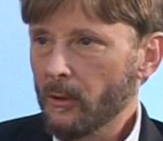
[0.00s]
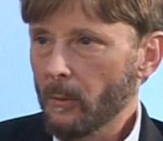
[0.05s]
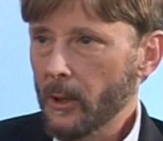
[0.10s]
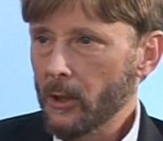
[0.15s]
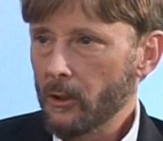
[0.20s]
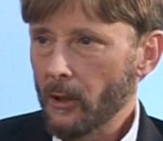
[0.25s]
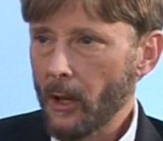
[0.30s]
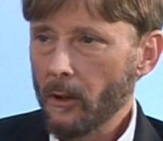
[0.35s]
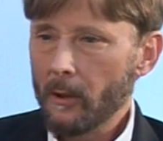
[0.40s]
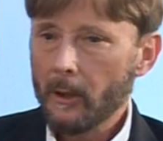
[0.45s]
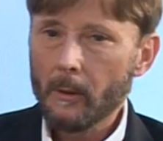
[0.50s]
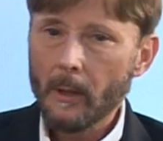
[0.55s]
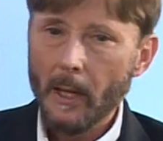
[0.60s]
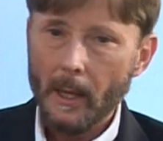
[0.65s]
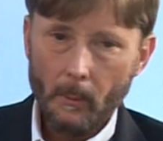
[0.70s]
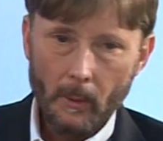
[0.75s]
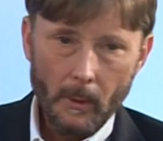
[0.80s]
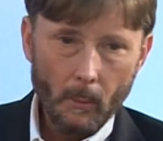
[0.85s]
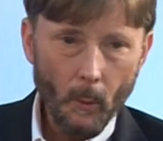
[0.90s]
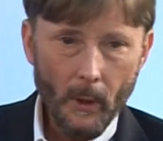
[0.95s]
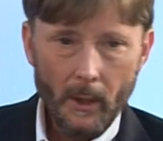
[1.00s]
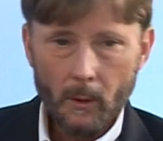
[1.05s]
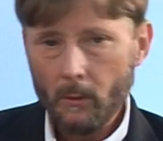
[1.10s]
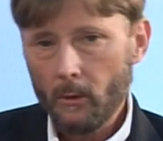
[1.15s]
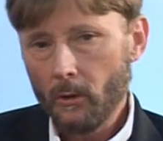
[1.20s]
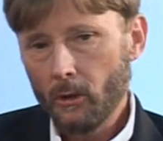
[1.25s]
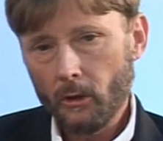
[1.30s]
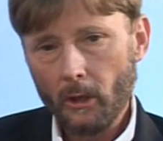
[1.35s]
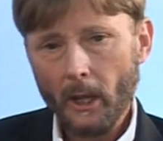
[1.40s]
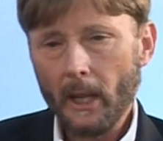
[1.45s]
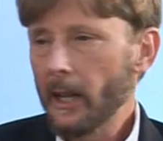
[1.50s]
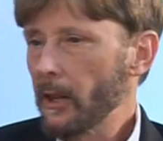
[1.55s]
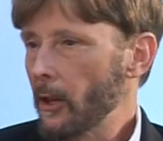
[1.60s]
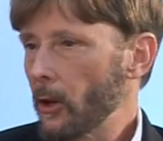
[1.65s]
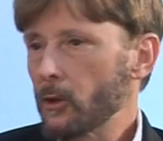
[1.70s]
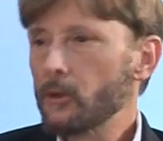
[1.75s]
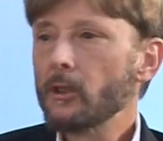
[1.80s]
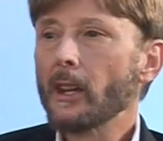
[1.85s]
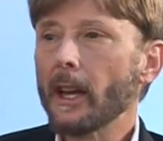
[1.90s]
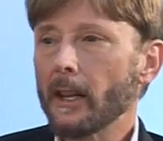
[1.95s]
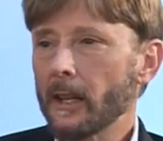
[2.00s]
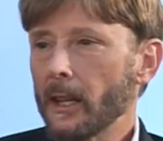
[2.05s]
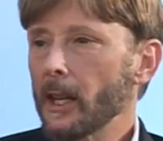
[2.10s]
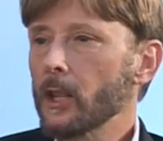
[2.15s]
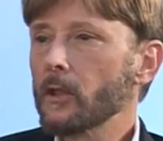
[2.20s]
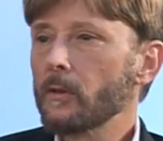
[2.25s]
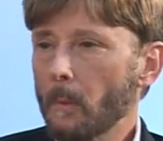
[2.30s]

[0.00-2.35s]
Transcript: We took and we study those techniques